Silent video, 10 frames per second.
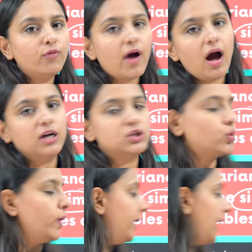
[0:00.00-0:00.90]
of R
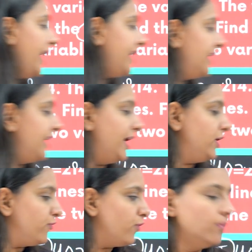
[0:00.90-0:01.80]
square. I can
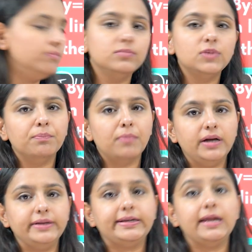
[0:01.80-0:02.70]
get from the
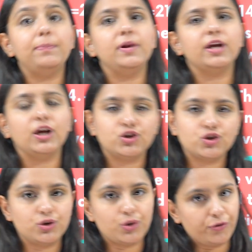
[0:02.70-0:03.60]

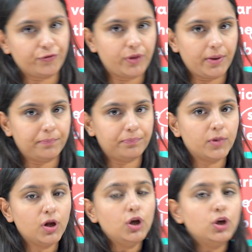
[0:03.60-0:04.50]
multiplication of them.
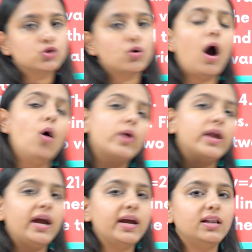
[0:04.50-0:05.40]
So, how can
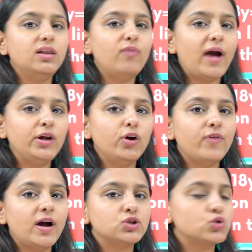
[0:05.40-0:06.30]
I get the value
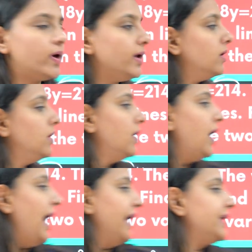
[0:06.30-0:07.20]
of R square?
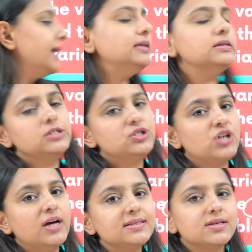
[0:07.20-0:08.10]
I can
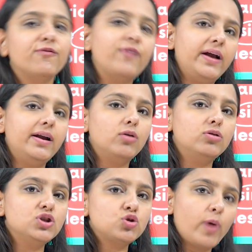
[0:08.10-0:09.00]
just find out
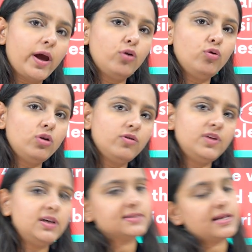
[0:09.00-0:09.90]
the square root of
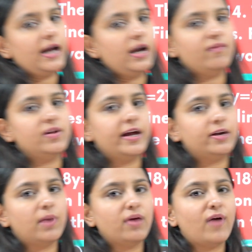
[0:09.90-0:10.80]
this and I will
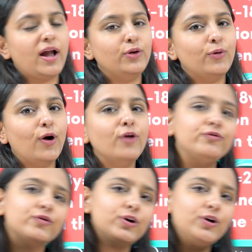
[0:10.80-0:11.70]
get my value of